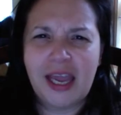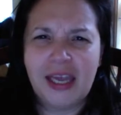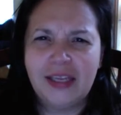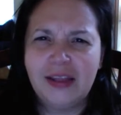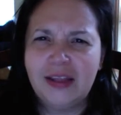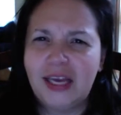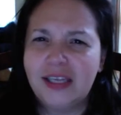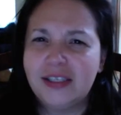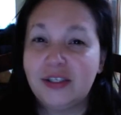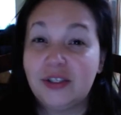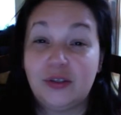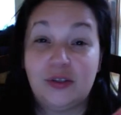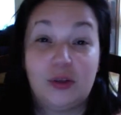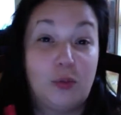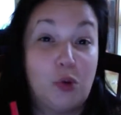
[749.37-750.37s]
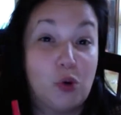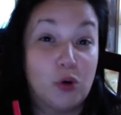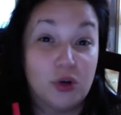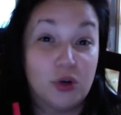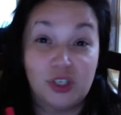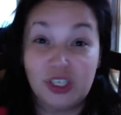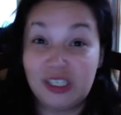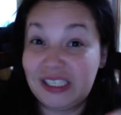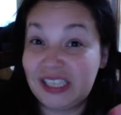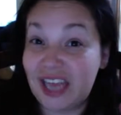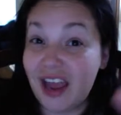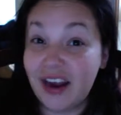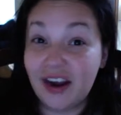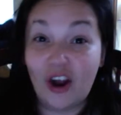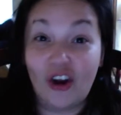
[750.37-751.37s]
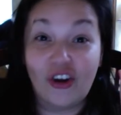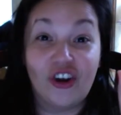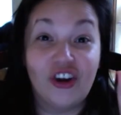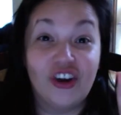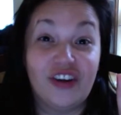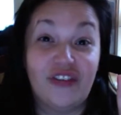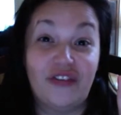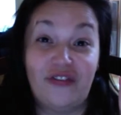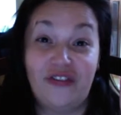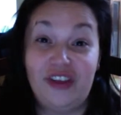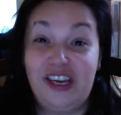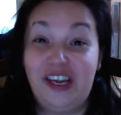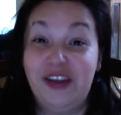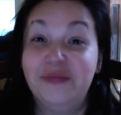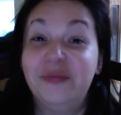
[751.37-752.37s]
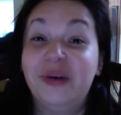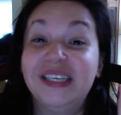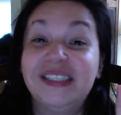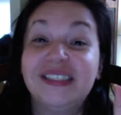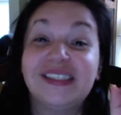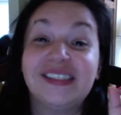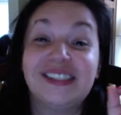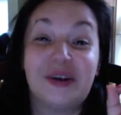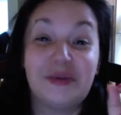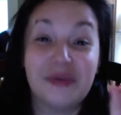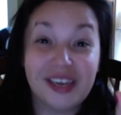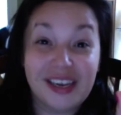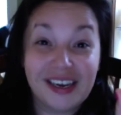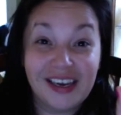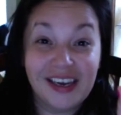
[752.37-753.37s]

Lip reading: And that's the portions that are going to fit in my stomach,